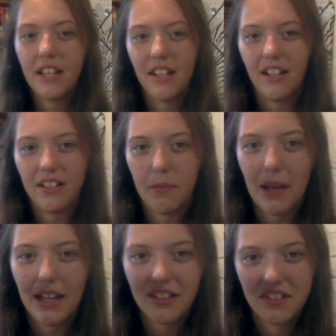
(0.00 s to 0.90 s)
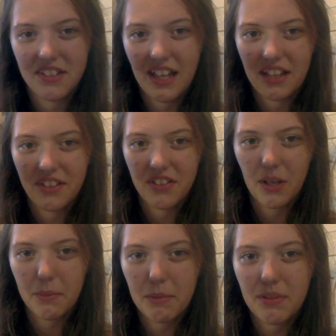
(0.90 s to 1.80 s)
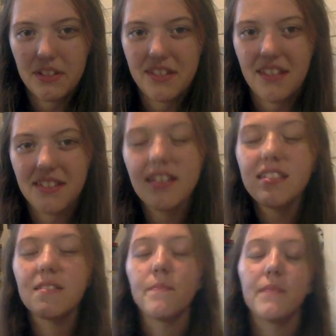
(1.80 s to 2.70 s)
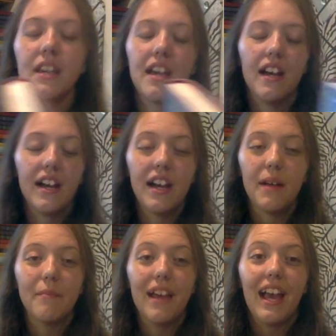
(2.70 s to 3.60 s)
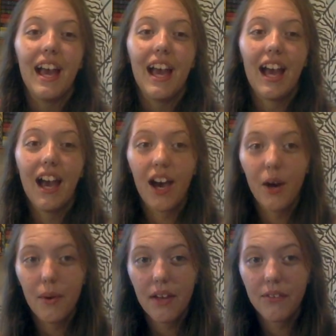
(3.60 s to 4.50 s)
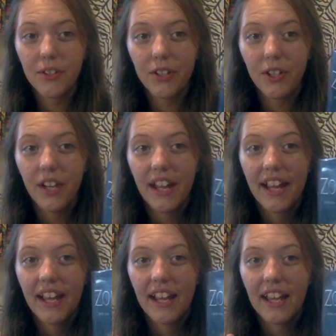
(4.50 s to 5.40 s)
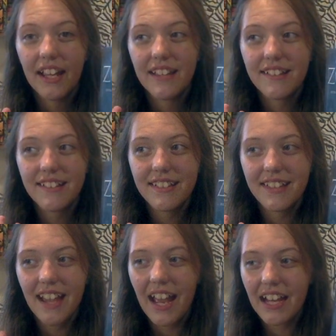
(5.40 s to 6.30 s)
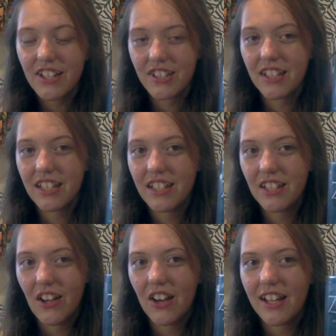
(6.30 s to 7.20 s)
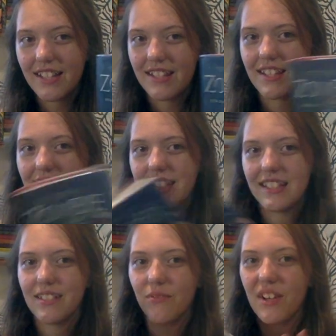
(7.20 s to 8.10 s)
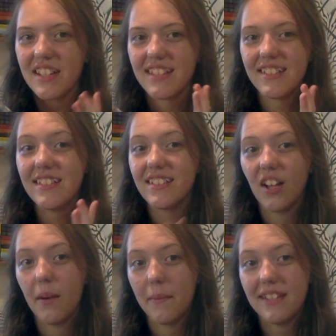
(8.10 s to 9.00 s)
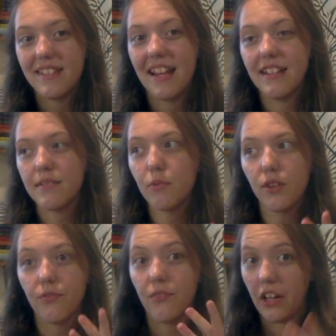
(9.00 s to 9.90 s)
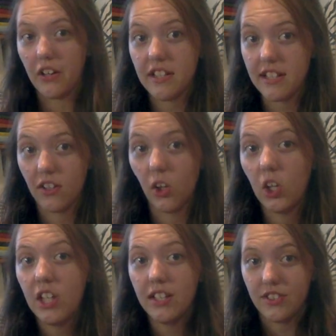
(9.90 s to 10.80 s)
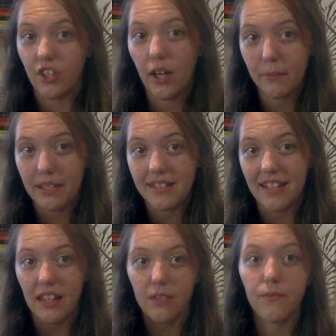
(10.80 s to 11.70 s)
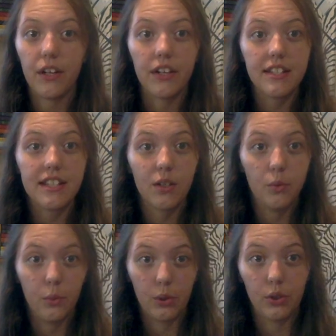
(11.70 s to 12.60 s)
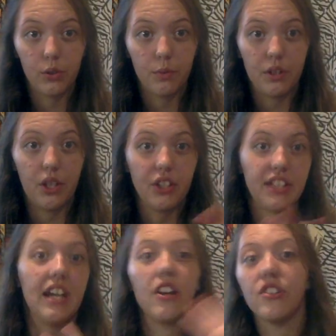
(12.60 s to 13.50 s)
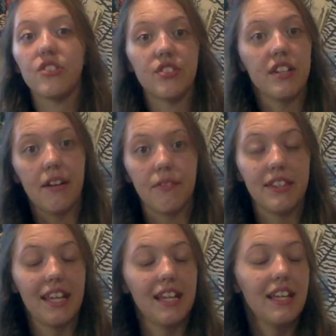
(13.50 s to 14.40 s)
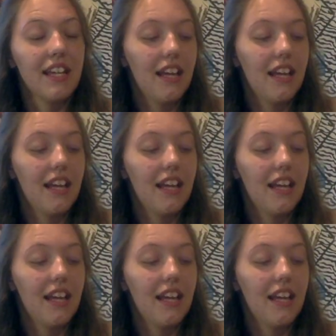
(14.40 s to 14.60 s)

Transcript: And on the back there's the other zombie princesses. However, there's actually not, while this is zombies and it's more fairy tale zombies, like the fairy tale world with all the characters and everything,